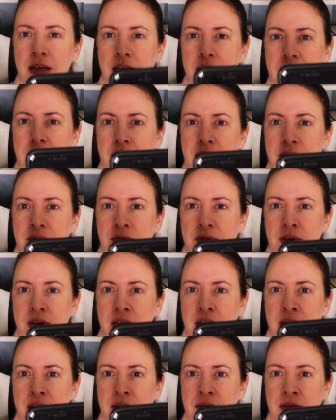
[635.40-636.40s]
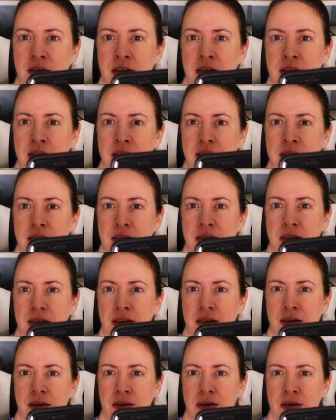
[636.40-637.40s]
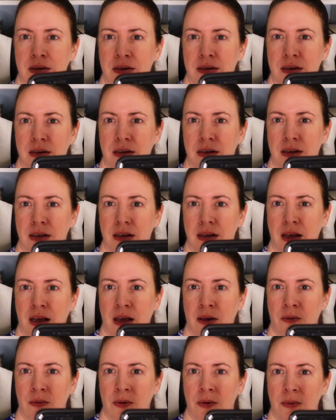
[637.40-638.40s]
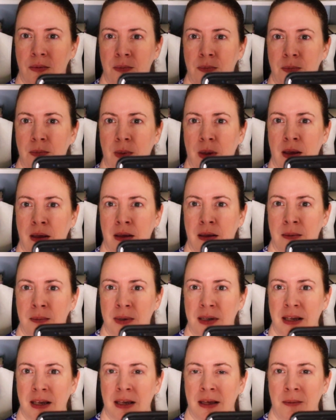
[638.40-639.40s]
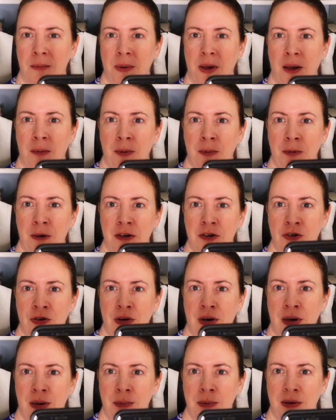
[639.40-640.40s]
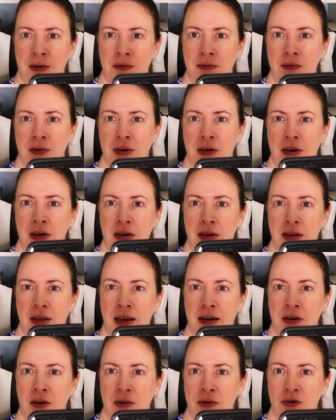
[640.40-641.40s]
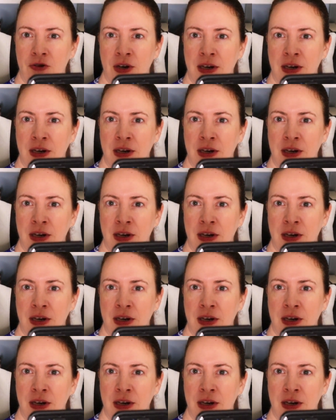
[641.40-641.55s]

Again, for any of these, I will um, again pop a picture up if they don't